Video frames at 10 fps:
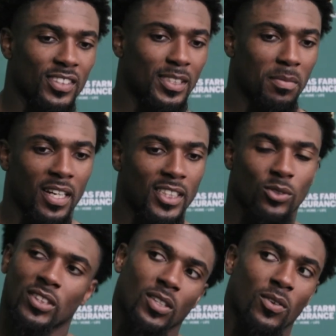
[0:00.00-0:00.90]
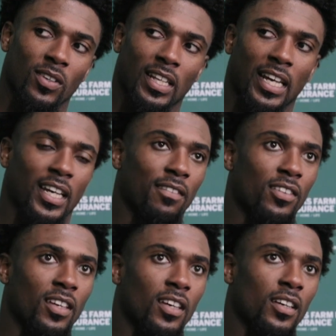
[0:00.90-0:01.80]
To be honest with you, like if,
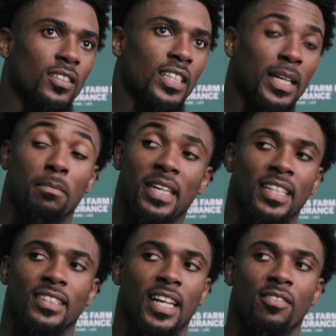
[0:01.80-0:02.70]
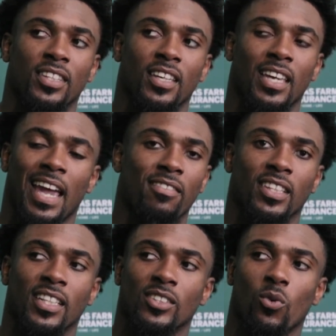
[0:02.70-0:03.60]
in meetings and everything,
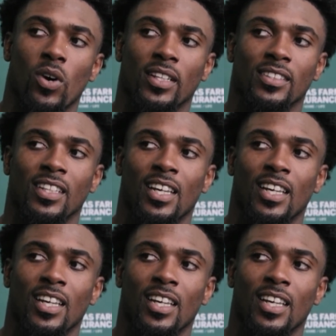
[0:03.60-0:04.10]
everything is a one